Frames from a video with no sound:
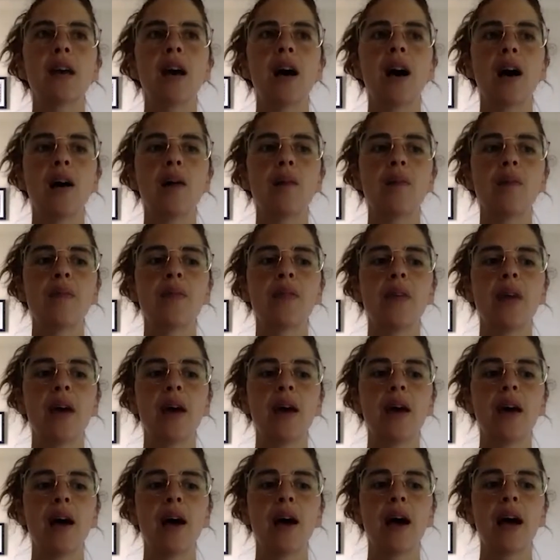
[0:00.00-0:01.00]

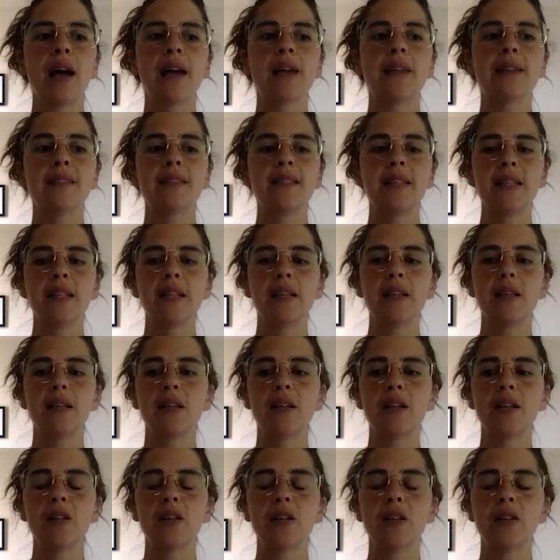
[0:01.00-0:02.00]
that I
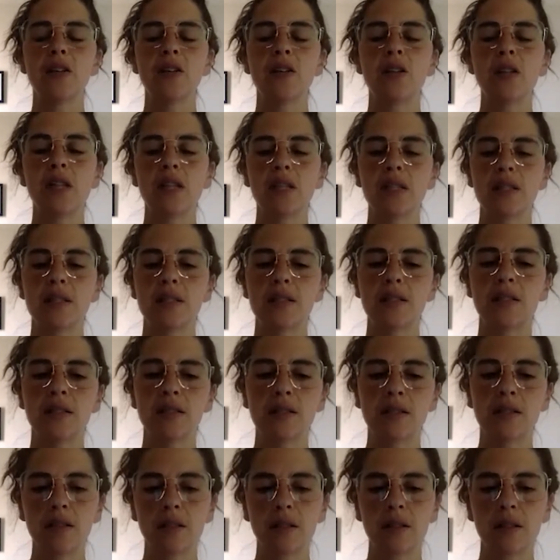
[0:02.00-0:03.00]
see
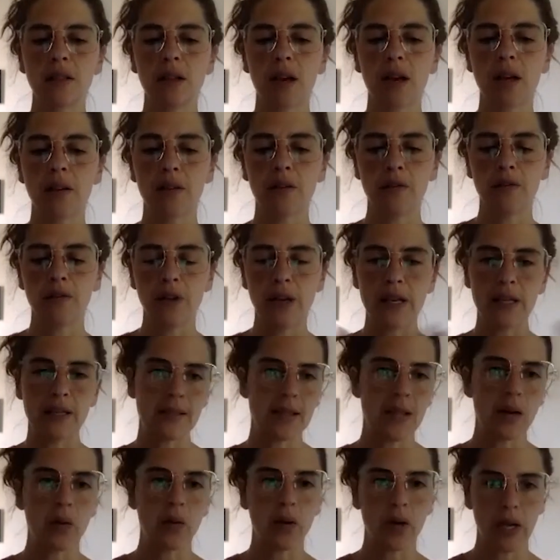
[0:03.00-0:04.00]
this kind of phase
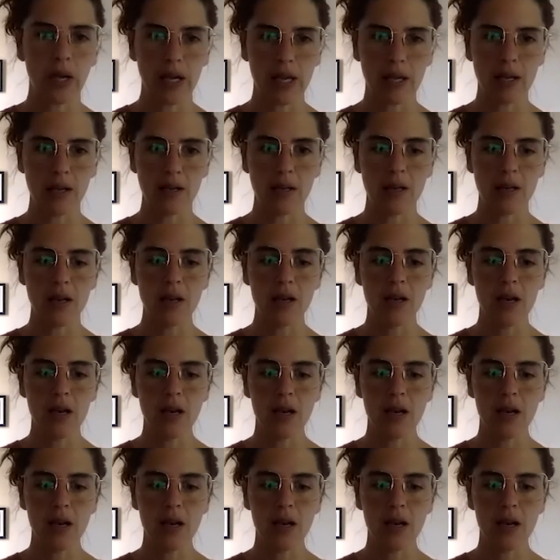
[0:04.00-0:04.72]
that we're in